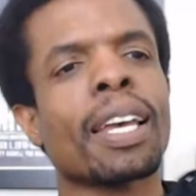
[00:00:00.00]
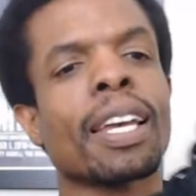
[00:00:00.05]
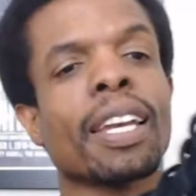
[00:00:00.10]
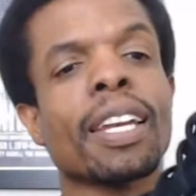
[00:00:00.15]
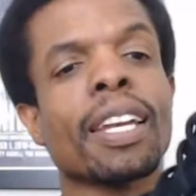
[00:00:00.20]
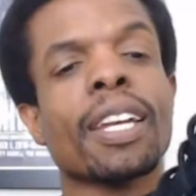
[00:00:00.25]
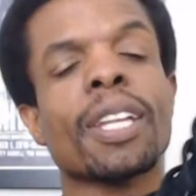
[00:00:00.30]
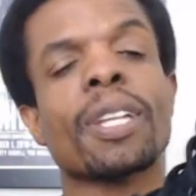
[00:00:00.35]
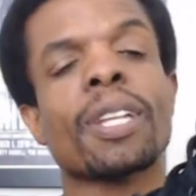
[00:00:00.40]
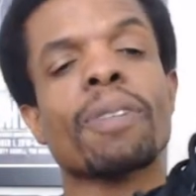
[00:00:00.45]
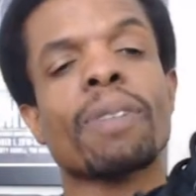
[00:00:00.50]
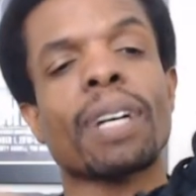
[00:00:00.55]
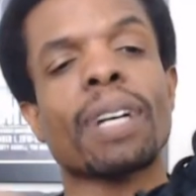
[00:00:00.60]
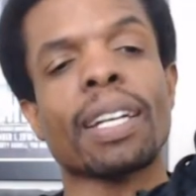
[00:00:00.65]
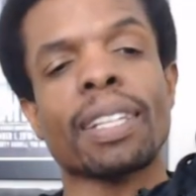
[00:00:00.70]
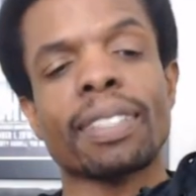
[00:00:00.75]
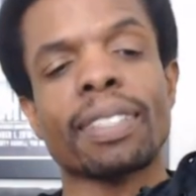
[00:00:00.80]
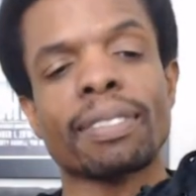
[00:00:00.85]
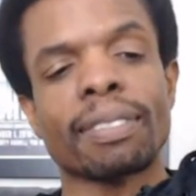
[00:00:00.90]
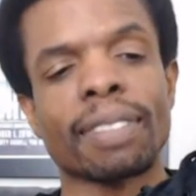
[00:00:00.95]
Either
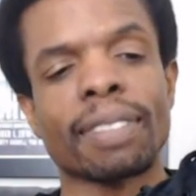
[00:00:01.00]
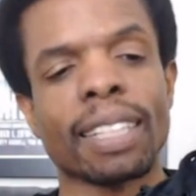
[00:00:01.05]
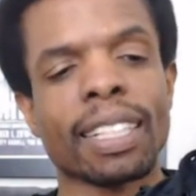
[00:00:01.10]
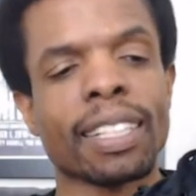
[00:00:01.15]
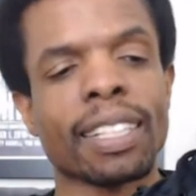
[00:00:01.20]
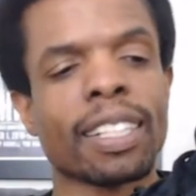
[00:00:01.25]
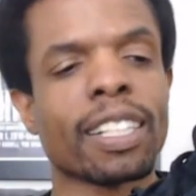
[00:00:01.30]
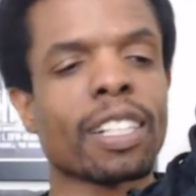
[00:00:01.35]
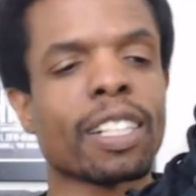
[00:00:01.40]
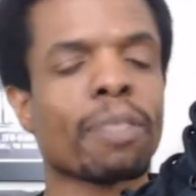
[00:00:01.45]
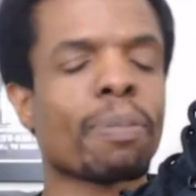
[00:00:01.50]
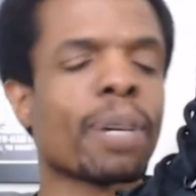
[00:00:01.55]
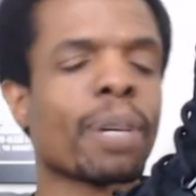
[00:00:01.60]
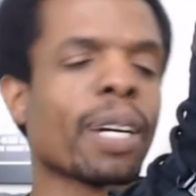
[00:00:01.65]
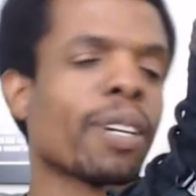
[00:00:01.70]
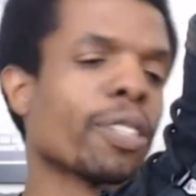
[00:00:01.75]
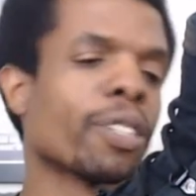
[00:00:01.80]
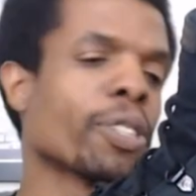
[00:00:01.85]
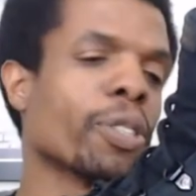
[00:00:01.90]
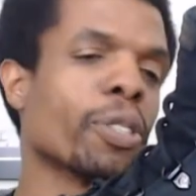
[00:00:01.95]
way, he needed a
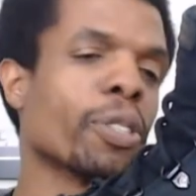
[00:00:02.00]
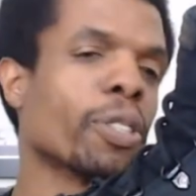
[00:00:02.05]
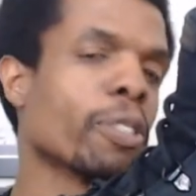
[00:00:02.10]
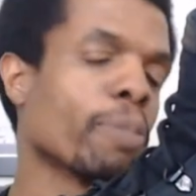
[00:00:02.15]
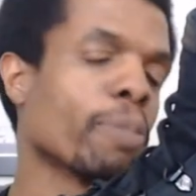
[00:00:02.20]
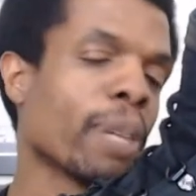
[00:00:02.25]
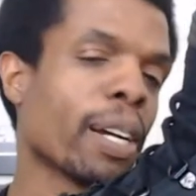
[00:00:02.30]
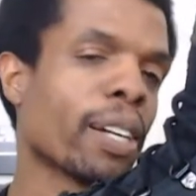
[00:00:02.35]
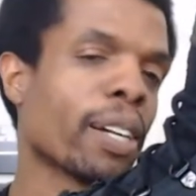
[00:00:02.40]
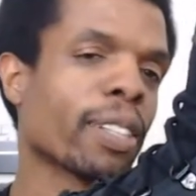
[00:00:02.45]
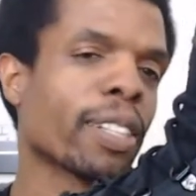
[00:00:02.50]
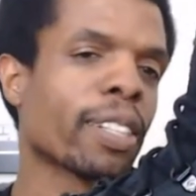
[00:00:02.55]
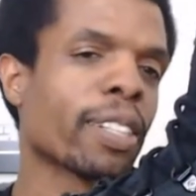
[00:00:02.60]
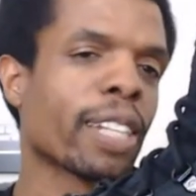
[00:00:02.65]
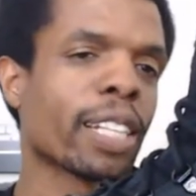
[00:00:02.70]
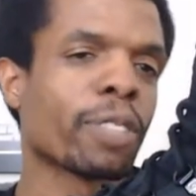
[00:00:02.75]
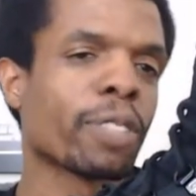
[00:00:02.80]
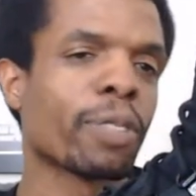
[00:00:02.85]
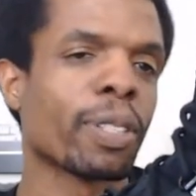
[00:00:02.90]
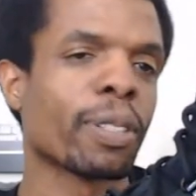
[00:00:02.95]
pair of shoes, apparently.
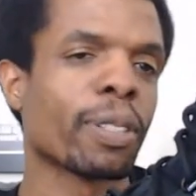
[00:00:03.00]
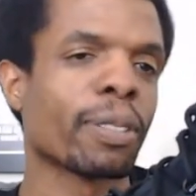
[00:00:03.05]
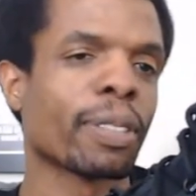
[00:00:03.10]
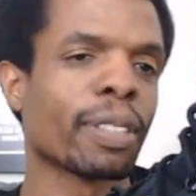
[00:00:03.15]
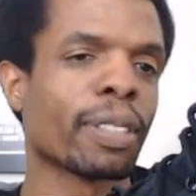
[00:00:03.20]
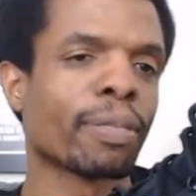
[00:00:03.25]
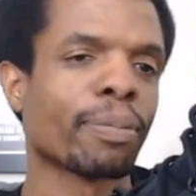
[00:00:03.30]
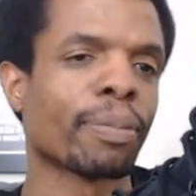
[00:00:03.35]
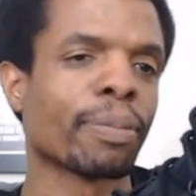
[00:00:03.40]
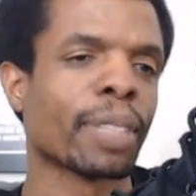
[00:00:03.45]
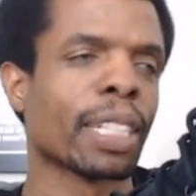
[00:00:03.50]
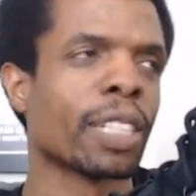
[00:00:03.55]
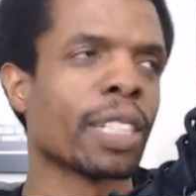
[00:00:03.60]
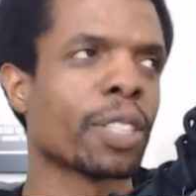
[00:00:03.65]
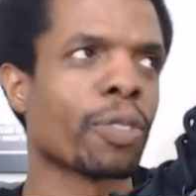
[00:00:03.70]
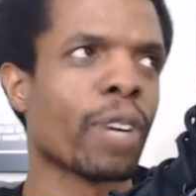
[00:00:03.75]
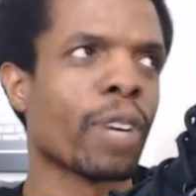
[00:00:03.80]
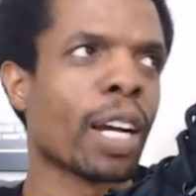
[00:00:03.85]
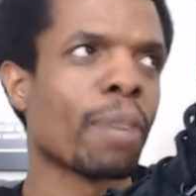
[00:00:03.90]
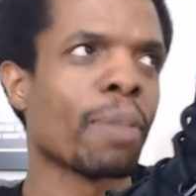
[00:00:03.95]
That's what his
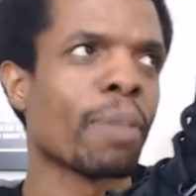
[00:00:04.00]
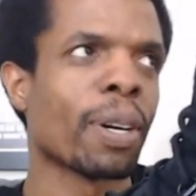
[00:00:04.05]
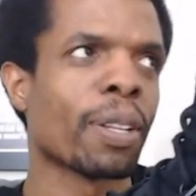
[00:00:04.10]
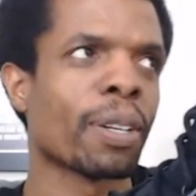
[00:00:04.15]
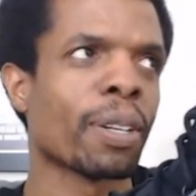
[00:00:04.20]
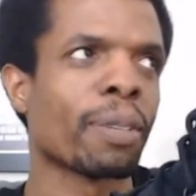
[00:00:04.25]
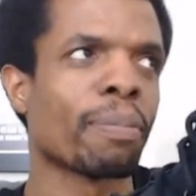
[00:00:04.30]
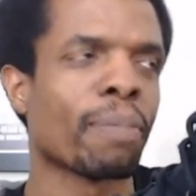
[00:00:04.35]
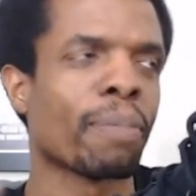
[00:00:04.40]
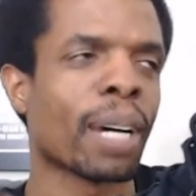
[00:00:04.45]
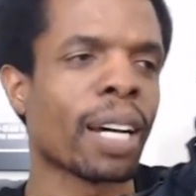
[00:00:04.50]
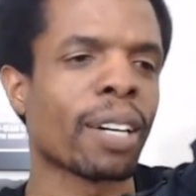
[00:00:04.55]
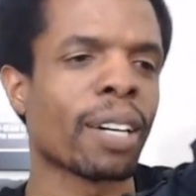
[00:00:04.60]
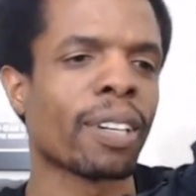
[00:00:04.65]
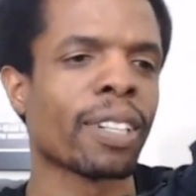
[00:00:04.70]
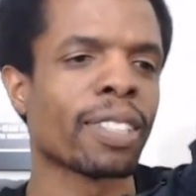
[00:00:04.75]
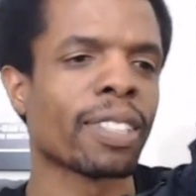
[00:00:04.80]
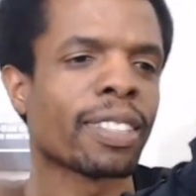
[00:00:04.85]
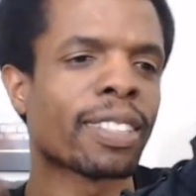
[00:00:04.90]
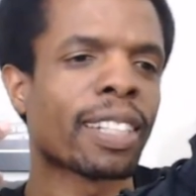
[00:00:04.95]
grandmother, my
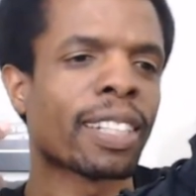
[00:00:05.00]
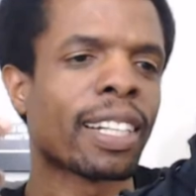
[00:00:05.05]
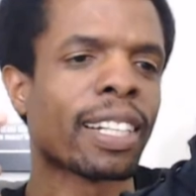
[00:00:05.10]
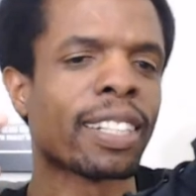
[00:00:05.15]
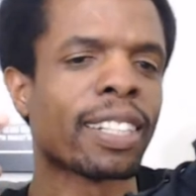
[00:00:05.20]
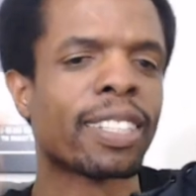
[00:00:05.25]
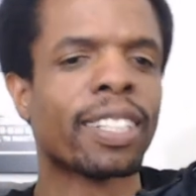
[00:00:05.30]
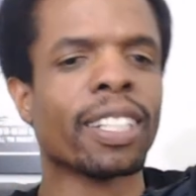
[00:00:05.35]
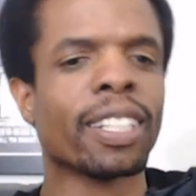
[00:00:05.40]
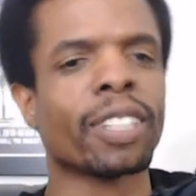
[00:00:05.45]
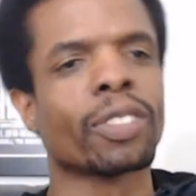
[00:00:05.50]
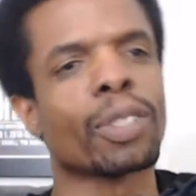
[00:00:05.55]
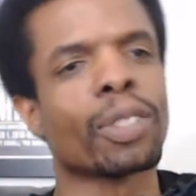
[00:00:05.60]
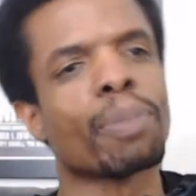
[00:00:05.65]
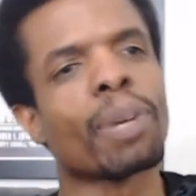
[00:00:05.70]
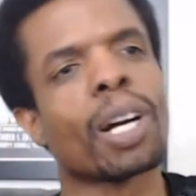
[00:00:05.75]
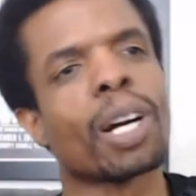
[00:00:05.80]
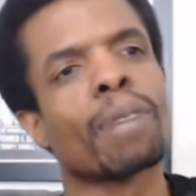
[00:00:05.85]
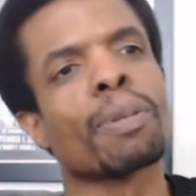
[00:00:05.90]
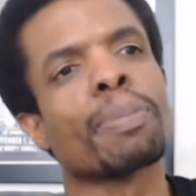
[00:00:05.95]
aunt, said. So I
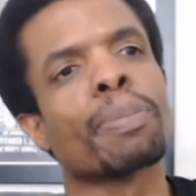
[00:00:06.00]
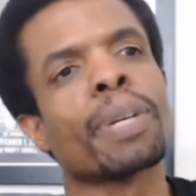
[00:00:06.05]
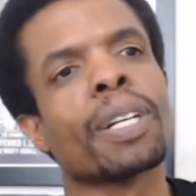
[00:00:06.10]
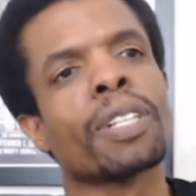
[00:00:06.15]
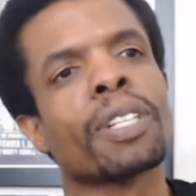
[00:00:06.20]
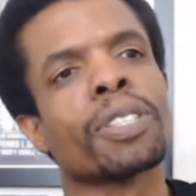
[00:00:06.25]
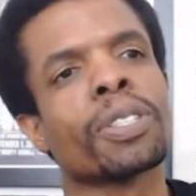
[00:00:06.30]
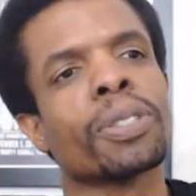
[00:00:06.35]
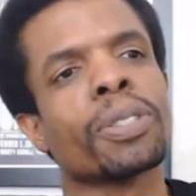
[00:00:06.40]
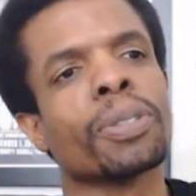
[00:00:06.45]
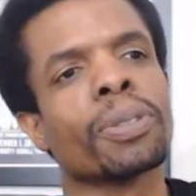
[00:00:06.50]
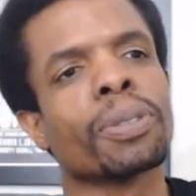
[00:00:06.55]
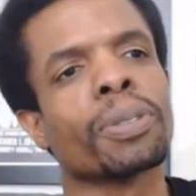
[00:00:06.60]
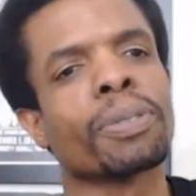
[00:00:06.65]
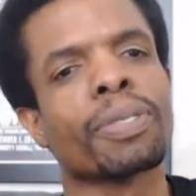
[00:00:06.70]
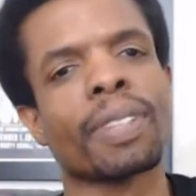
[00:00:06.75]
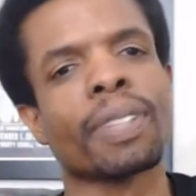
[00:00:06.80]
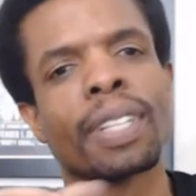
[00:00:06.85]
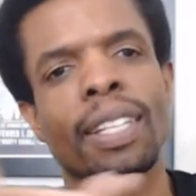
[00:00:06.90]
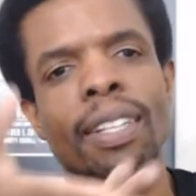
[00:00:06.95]
bought him a pair of shoes,
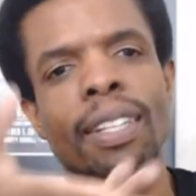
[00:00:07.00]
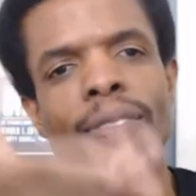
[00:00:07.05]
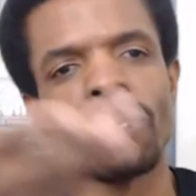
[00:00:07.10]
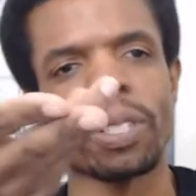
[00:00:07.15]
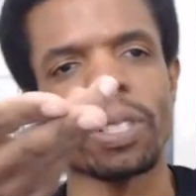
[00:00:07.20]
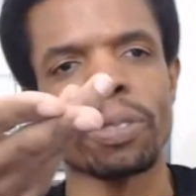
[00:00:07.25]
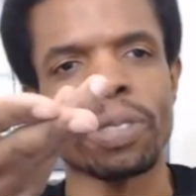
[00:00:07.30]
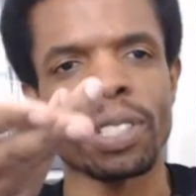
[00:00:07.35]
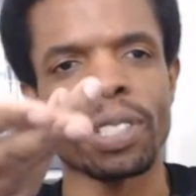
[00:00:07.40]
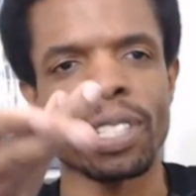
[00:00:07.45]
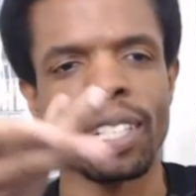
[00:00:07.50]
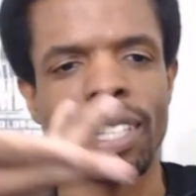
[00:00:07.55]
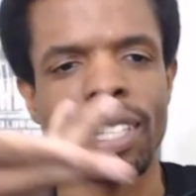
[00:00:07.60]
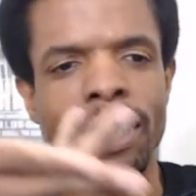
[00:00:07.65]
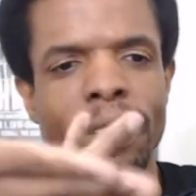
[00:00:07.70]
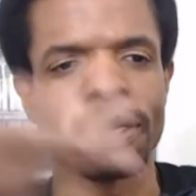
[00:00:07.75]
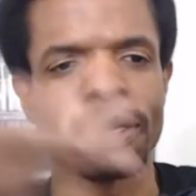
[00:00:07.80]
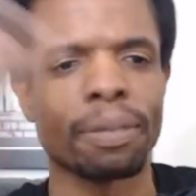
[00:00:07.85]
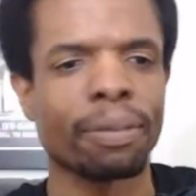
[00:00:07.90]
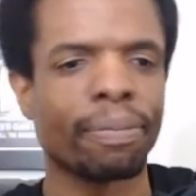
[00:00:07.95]
which was
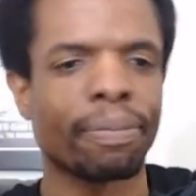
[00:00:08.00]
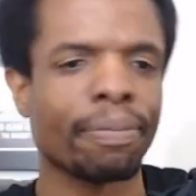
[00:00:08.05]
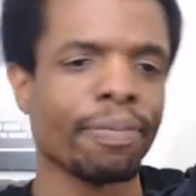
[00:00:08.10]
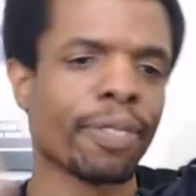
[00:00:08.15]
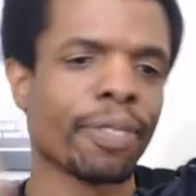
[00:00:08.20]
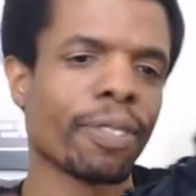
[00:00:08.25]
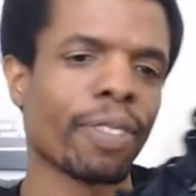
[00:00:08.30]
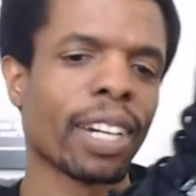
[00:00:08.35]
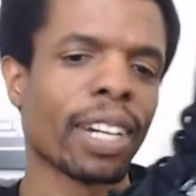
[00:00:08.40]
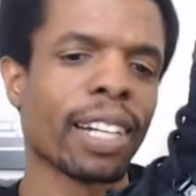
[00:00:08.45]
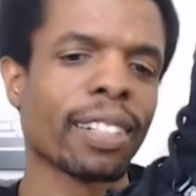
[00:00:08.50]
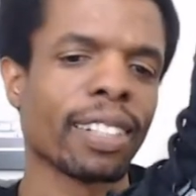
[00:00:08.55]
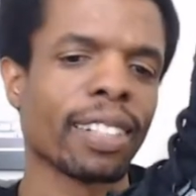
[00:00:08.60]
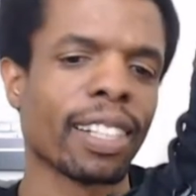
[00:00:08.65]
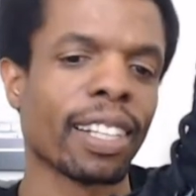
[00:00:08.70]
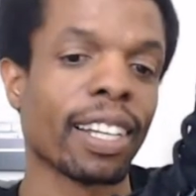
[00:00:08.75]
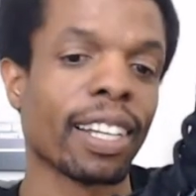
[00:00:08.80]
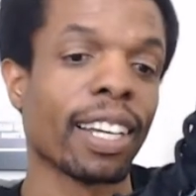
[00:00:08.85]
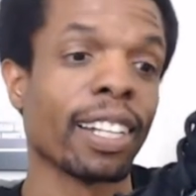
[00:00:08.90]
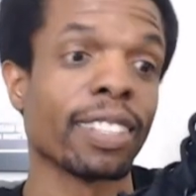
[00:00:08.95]
this, right?
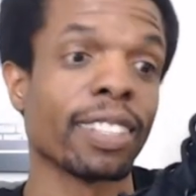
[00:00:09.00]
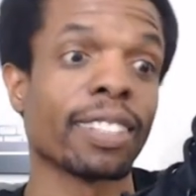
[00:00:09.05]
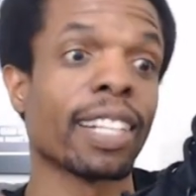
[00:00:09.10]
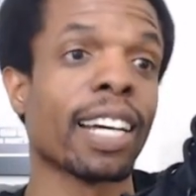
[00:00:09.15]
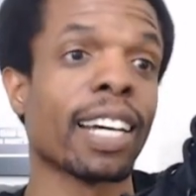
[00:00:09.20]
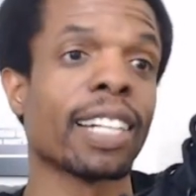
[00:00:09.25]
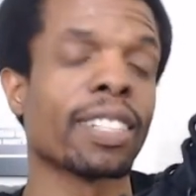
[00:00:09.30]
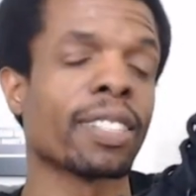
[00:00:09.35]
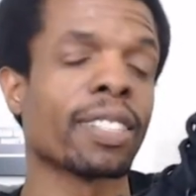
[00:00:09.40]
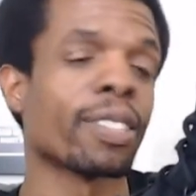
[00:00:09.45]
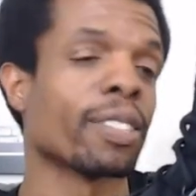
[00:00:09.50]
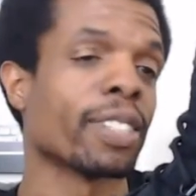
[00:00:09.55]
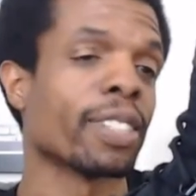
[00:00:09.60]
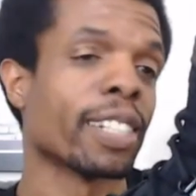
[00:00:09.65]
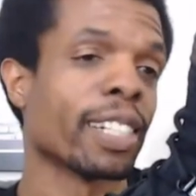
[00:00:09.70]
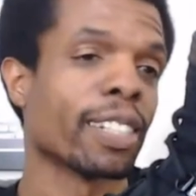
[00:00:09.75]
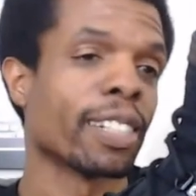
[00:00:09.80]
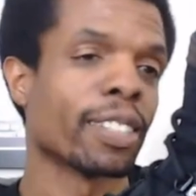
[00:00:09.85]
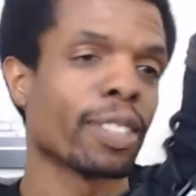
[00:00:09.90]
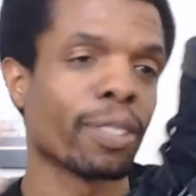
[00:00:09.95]
In a size
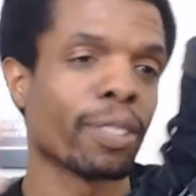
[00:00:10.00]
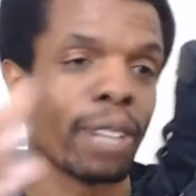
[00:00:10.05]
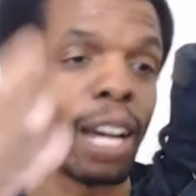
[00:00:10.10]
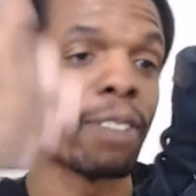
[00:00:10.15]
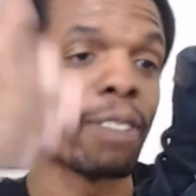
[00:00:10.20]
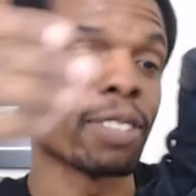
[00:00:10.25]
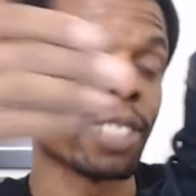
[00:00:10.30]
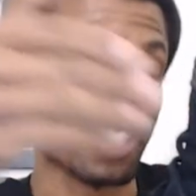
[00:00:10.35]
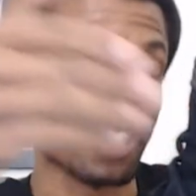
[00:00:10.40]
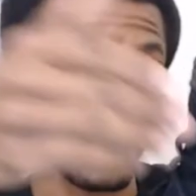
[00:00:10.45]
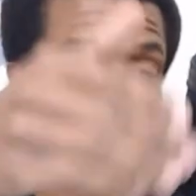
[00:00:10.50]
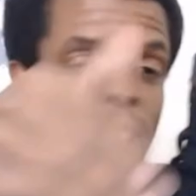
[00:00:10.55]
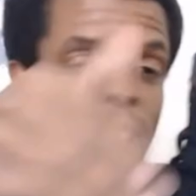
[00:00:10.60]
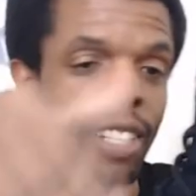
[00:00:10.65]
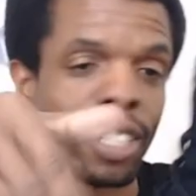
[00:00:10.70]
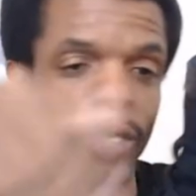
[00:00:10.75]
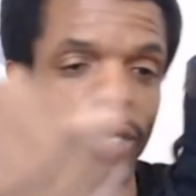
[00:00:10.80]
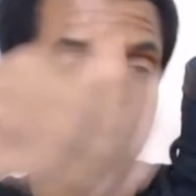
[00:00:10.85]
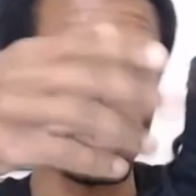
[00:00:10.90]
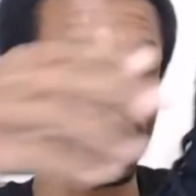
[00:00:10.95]
13. So obviously not
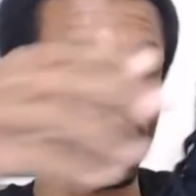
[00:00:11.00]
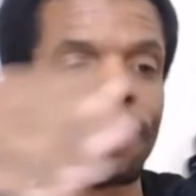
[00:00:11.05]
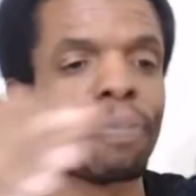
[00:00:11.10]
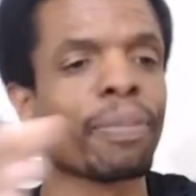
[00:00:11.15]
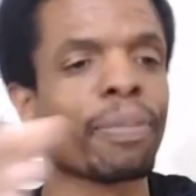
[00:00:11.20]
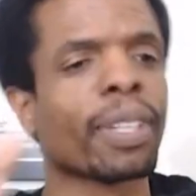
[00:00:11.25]
this one.